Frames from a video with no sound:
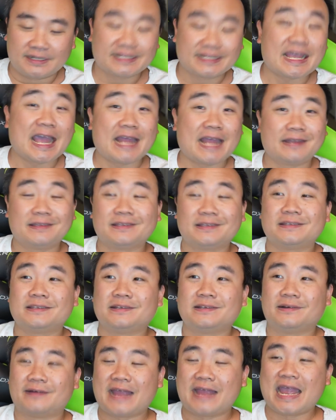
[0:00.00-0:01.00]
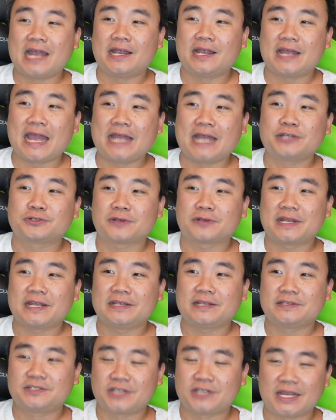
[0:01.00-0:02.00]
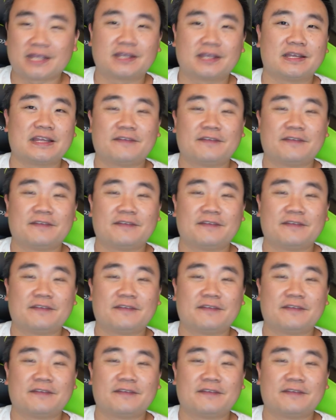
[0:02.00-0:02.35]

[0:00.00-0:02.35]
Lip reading: Again, you know, Andre Jink,